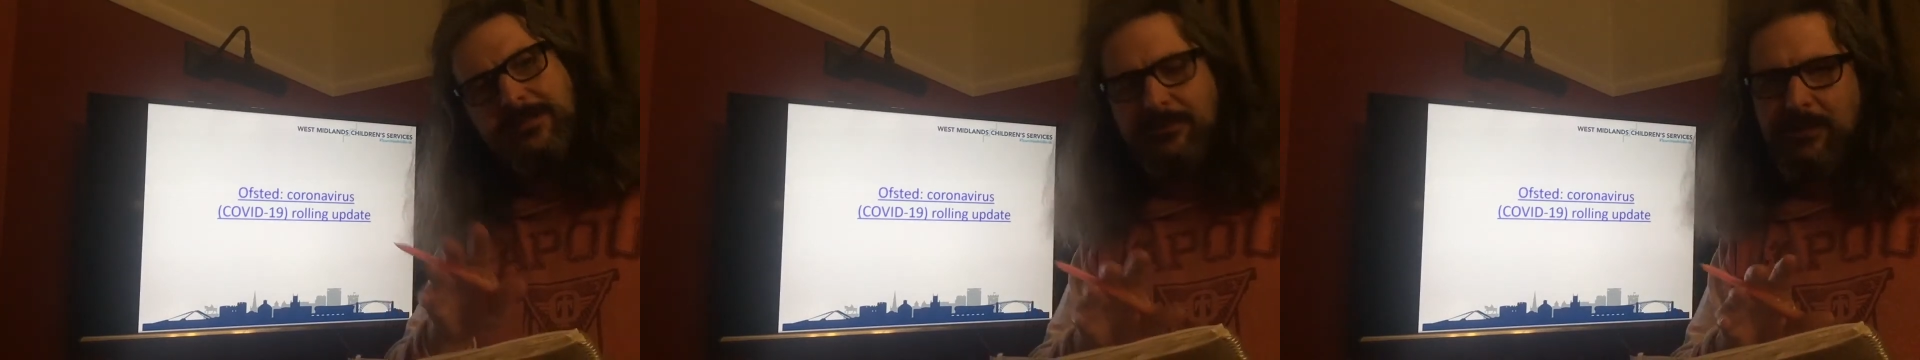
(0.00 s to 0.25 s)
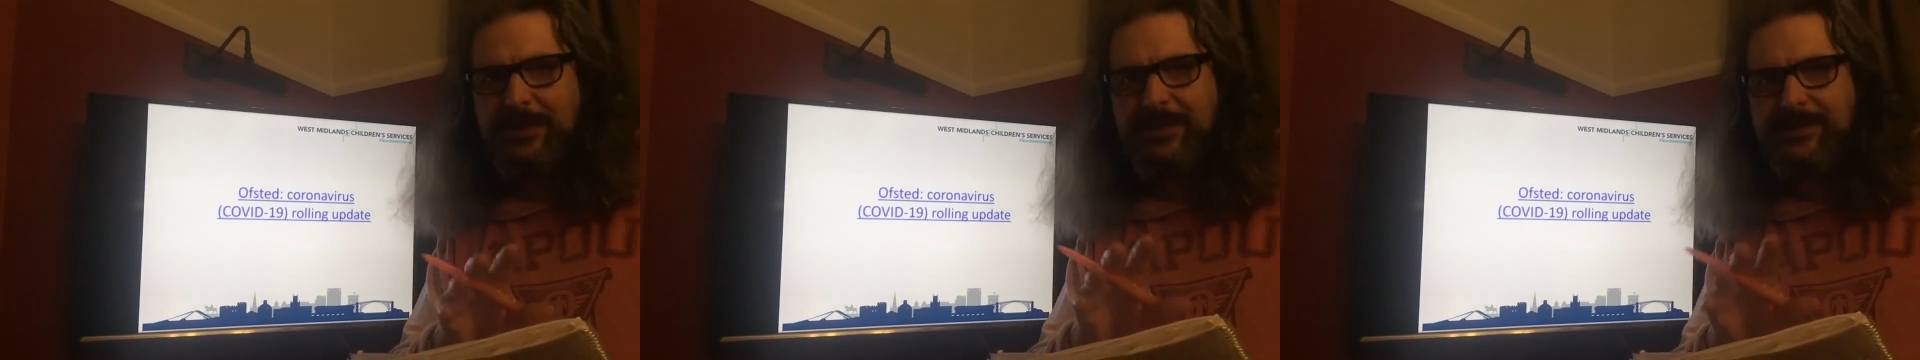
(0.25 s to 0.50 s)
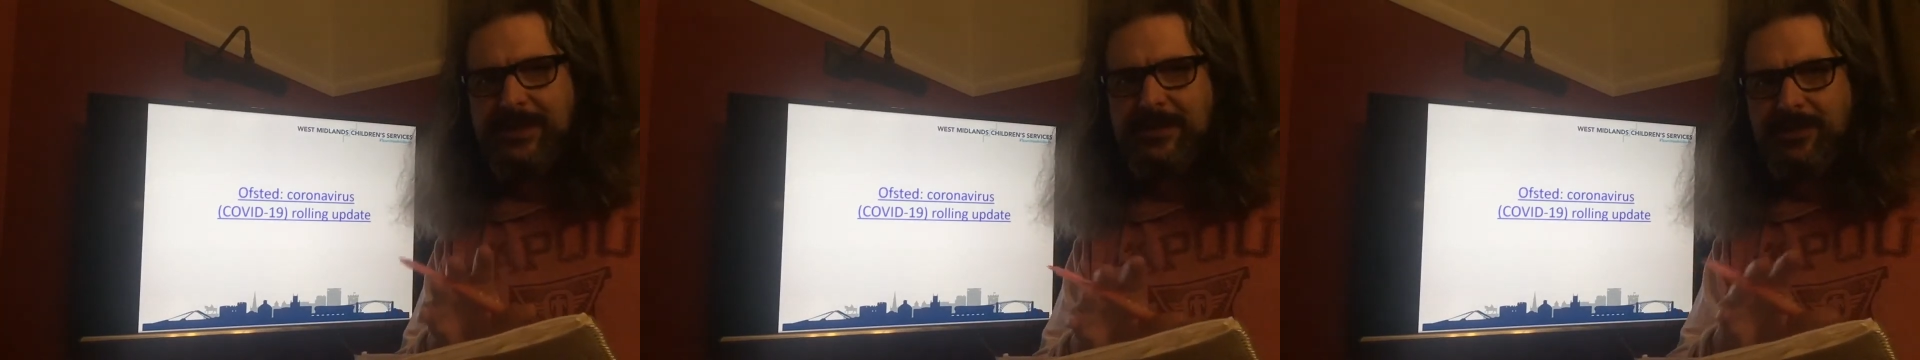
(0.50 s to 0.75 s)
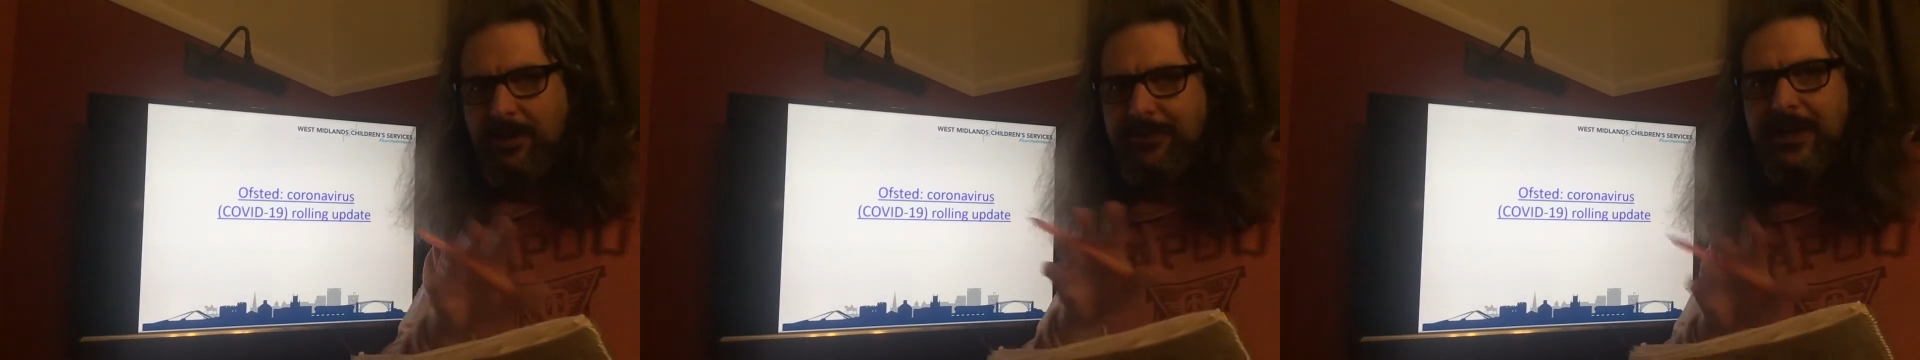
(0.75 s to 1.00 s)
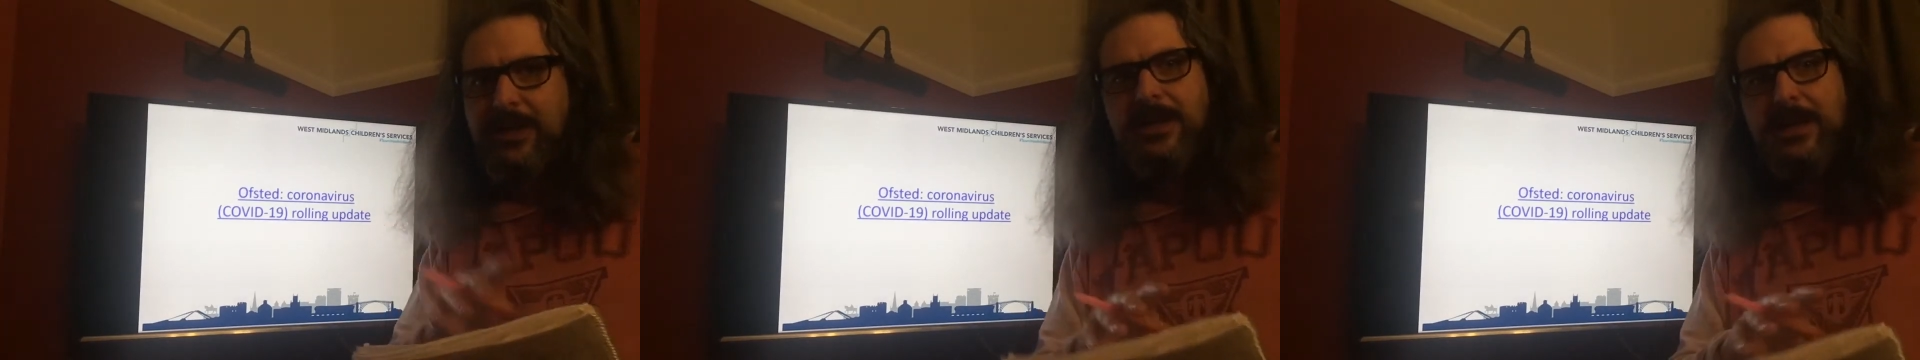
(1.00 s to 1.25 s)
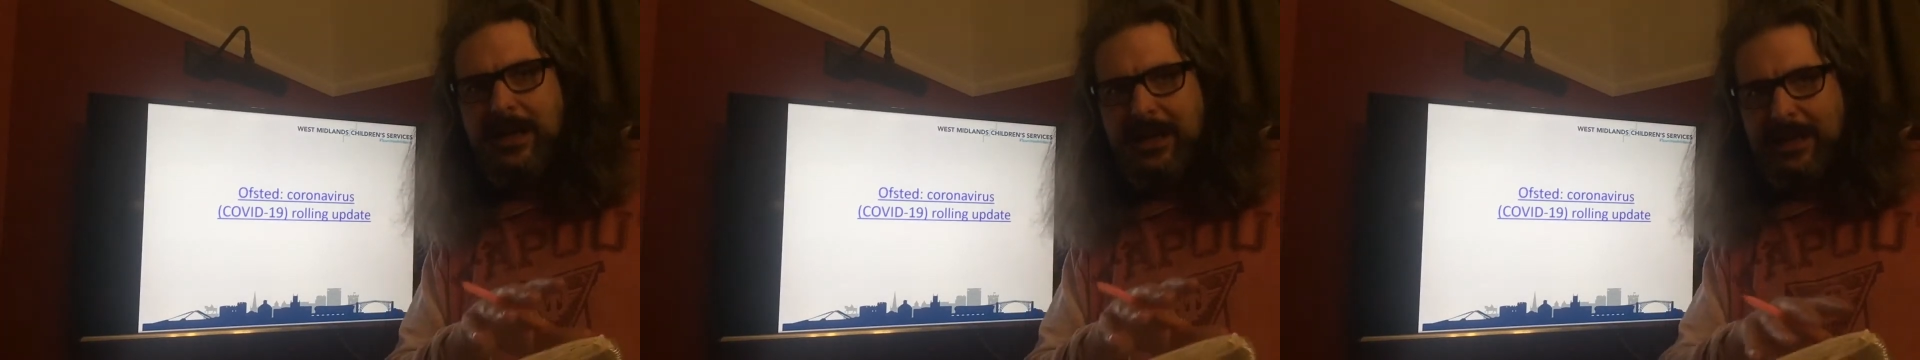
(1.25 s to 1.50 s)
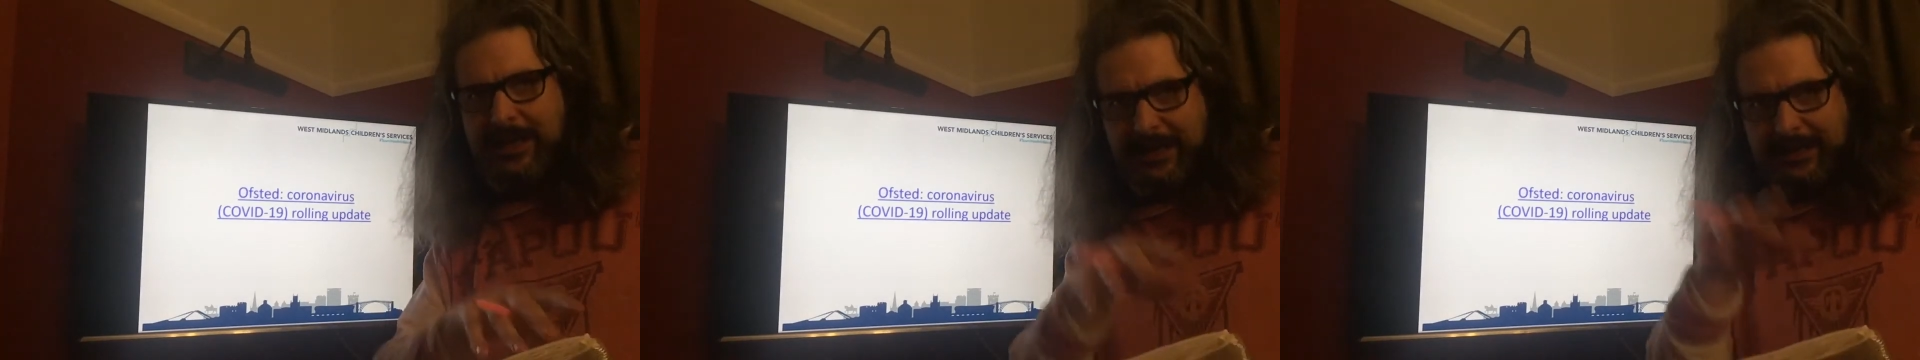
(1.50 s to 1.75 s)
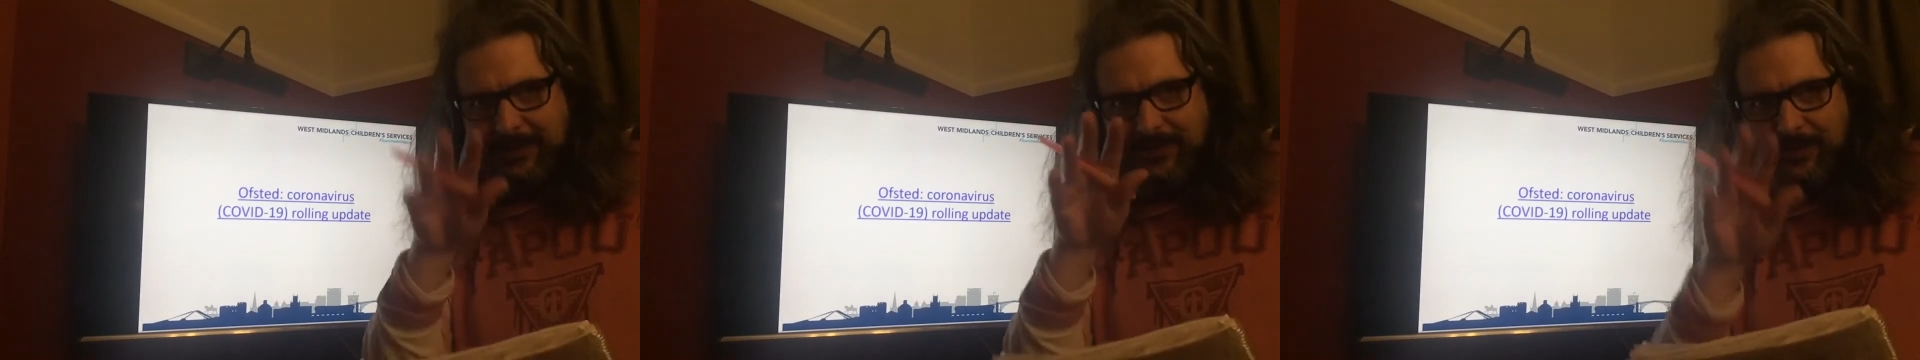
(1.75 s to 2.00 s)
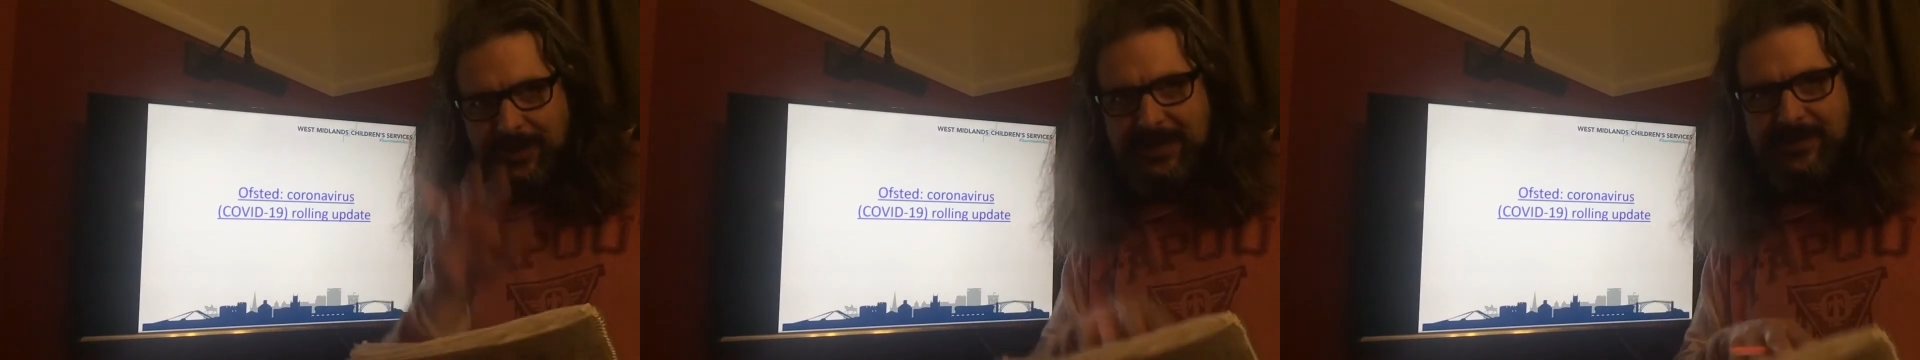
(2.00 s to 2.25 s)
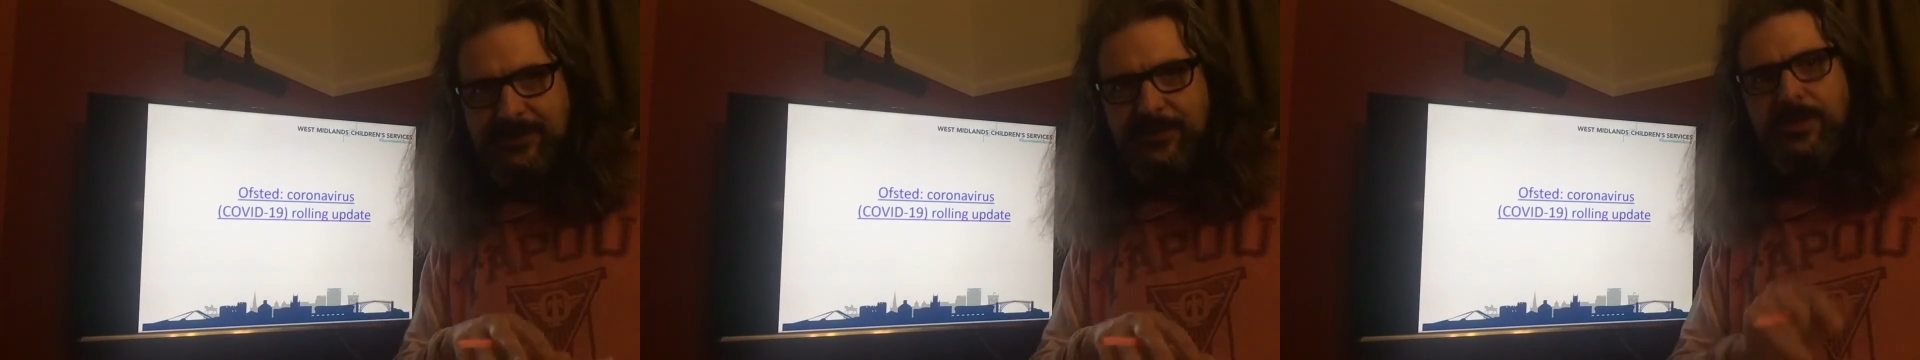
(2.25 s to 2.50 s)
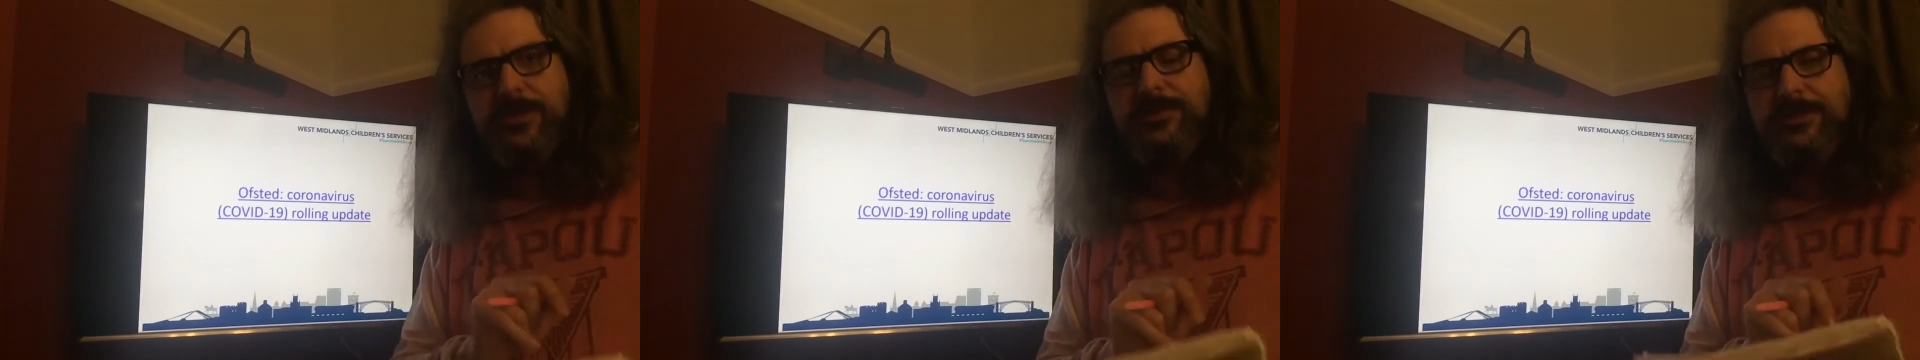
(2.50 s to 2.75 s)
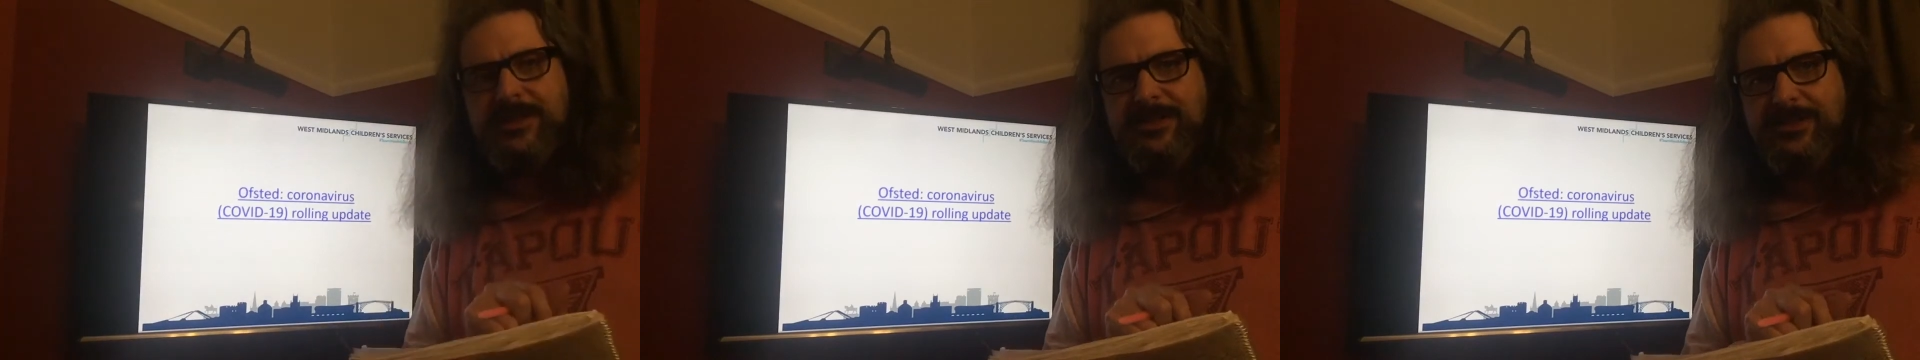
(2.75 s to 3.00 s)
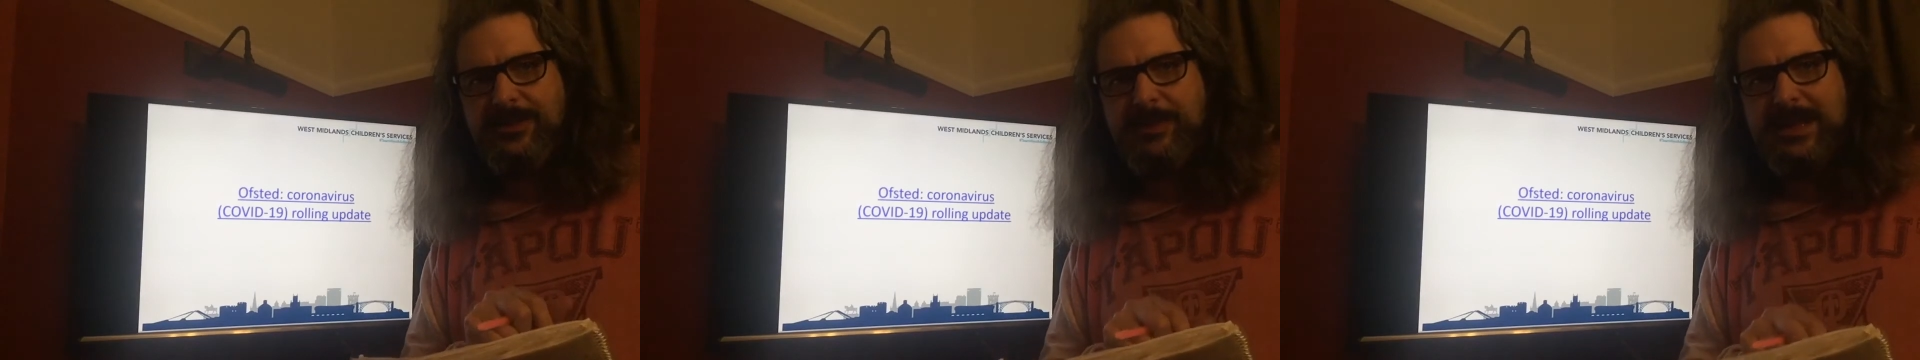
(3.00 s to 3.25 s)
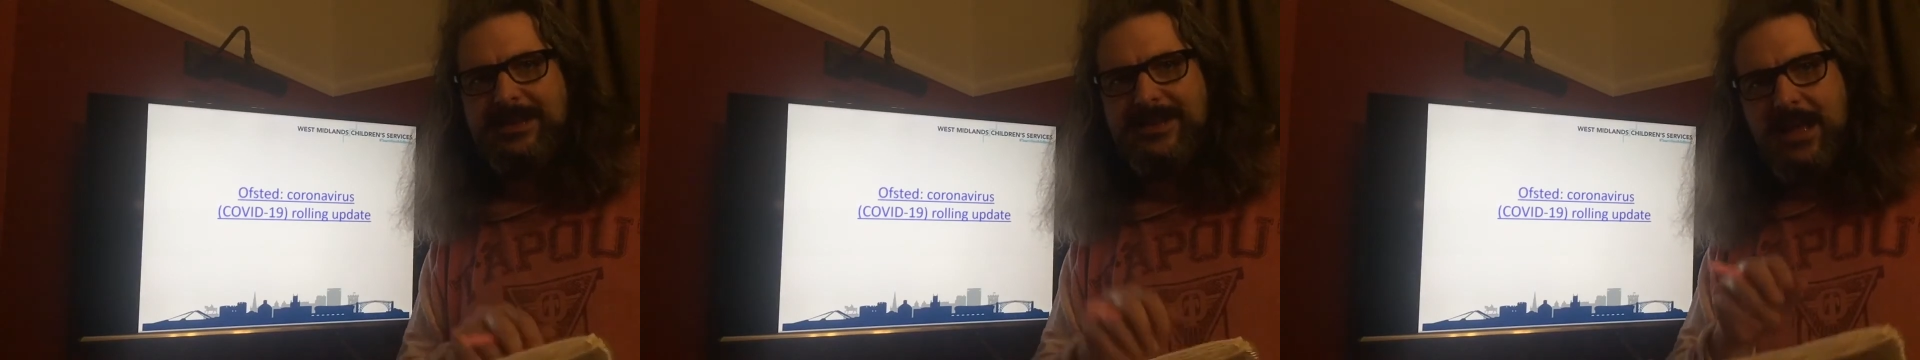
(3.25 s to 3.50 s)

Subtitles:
where it says hover, it'll give you a list of all of the recent updates.